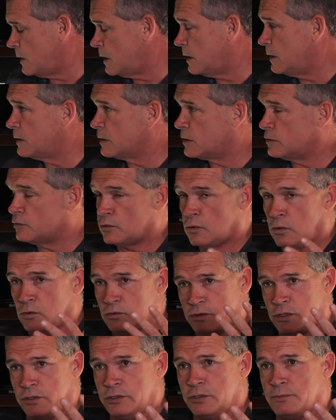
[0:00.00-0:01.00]
that
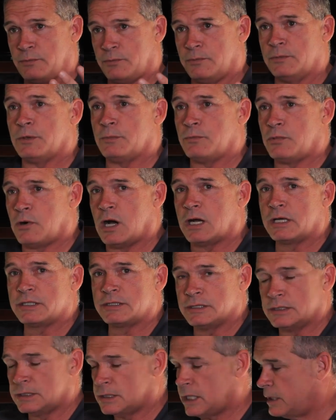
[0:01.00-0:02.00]
controls all your
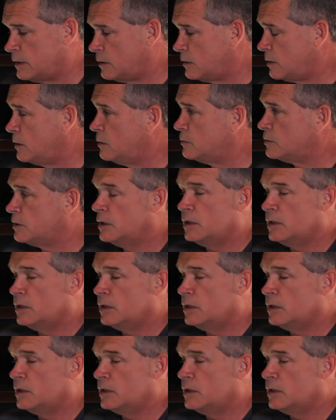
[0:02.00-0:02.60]
products inside the coach,